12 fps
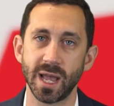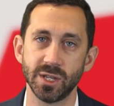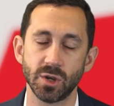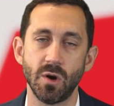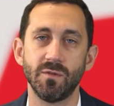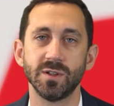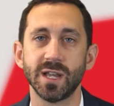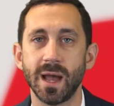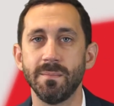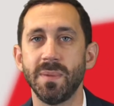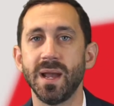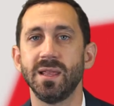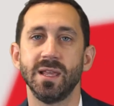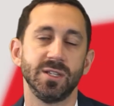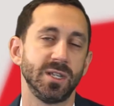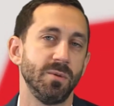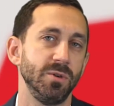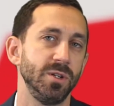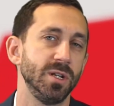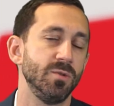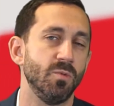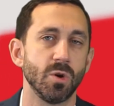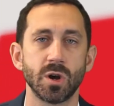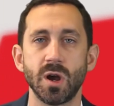as overtime pay. They say, well, you
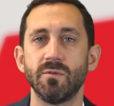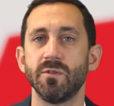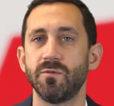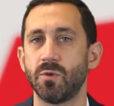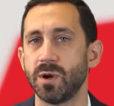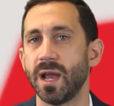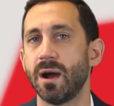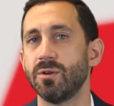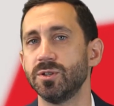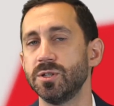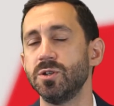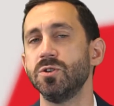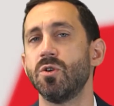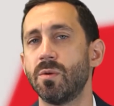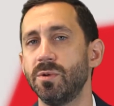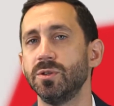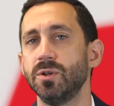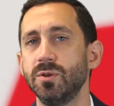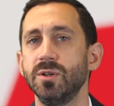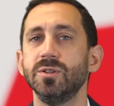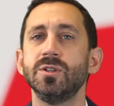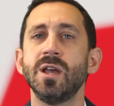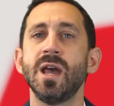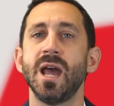didn't work over 40 hours in your normal
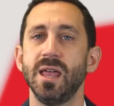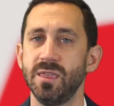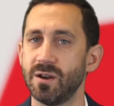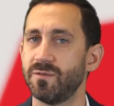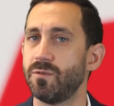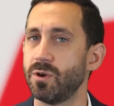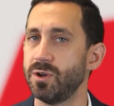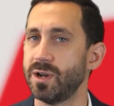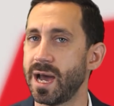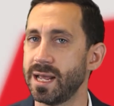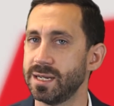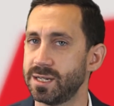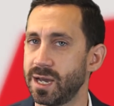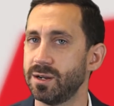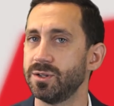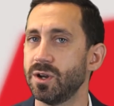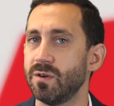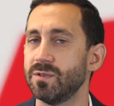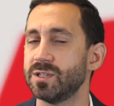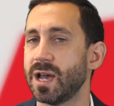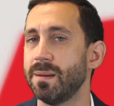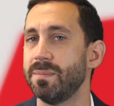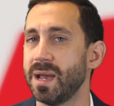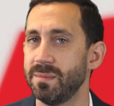duties, and therefore you're not entitled to
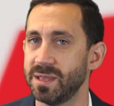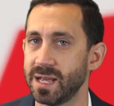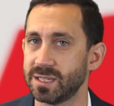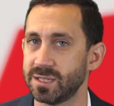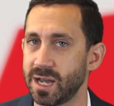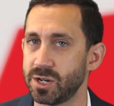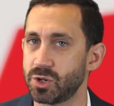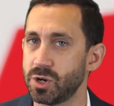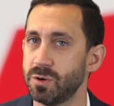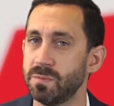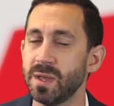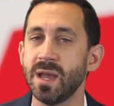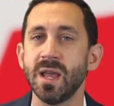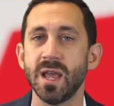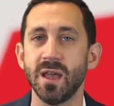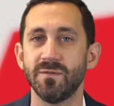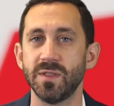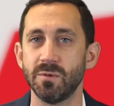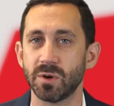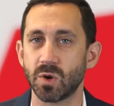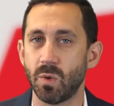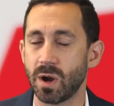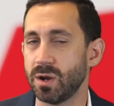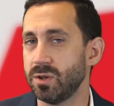overtime pay, but that's not true. If they
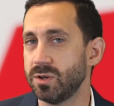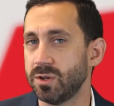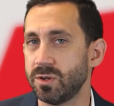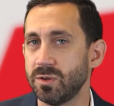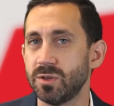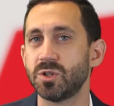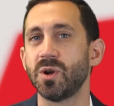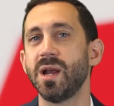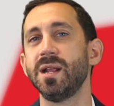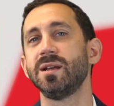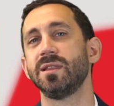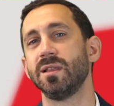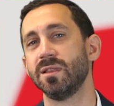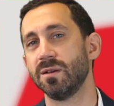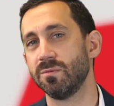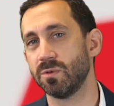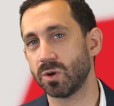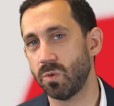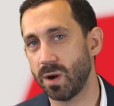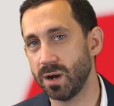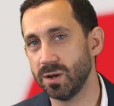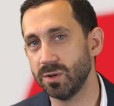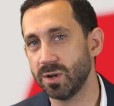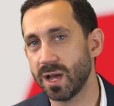require you to do the training and then they require
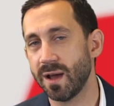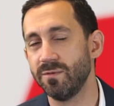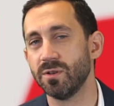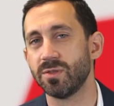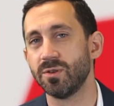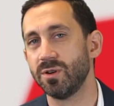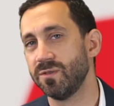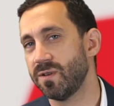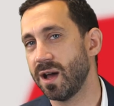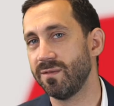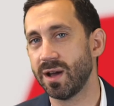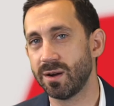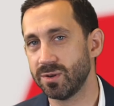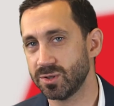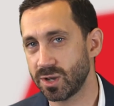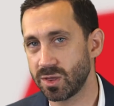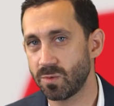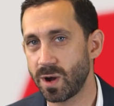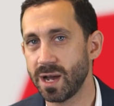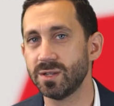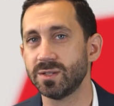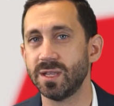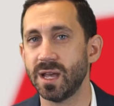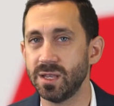you to have your 35 hours
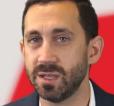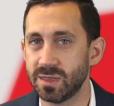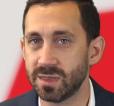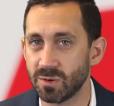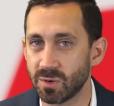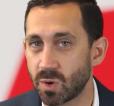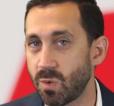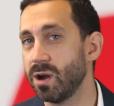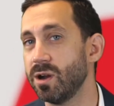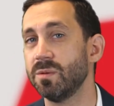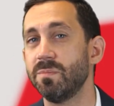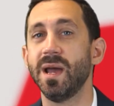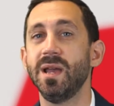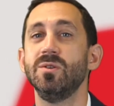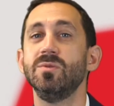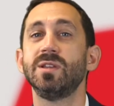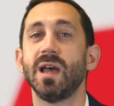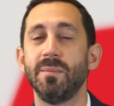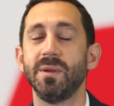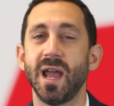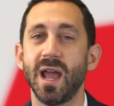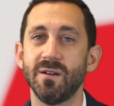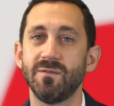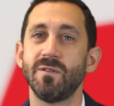otherwise, then they're required to pay you time and a
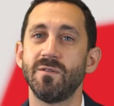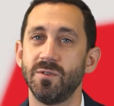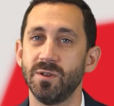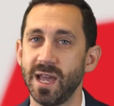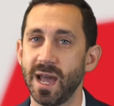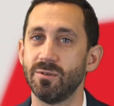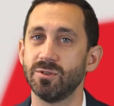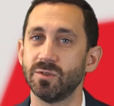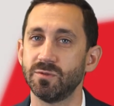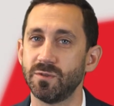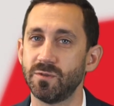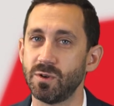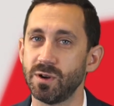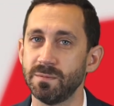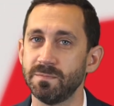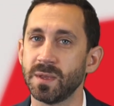half for the hours over 40.